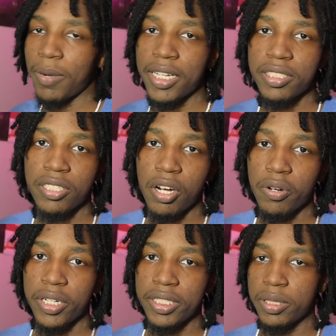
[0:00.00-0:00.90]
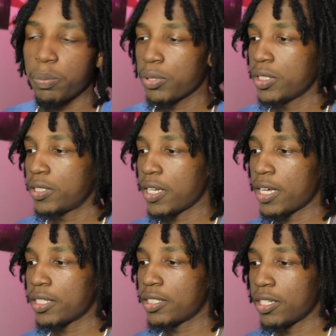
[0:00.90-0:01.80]
mine is already
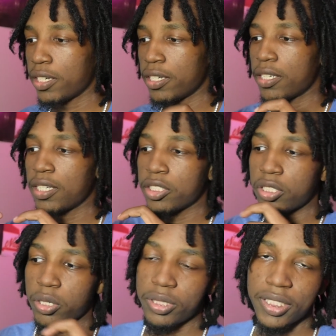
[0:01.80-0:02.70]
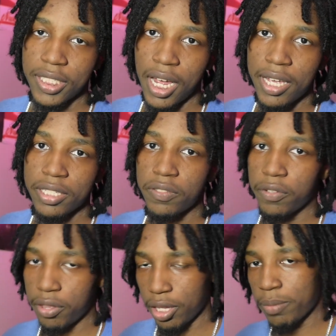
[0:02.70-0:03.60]
preset to a certain size
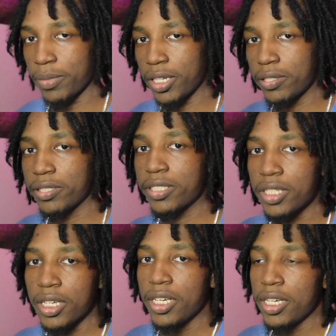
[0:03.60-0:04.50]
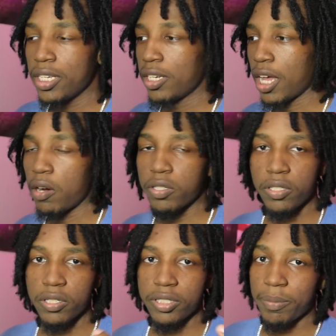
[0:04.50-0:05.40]
for thumbnails. Now on
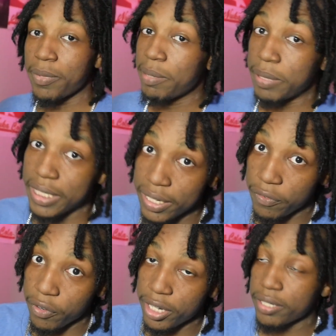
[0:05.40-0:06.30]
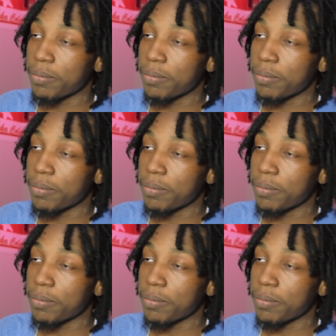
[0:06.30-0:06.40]
yours it may be different,